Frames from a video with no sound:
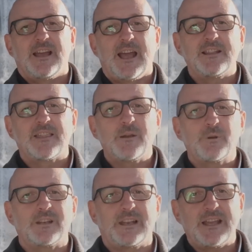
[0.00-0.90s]
and they
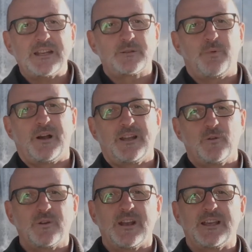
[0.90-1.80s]
were led by an
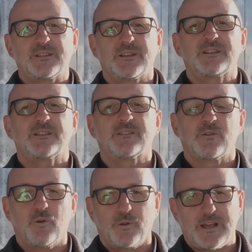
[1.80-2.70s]
organisation called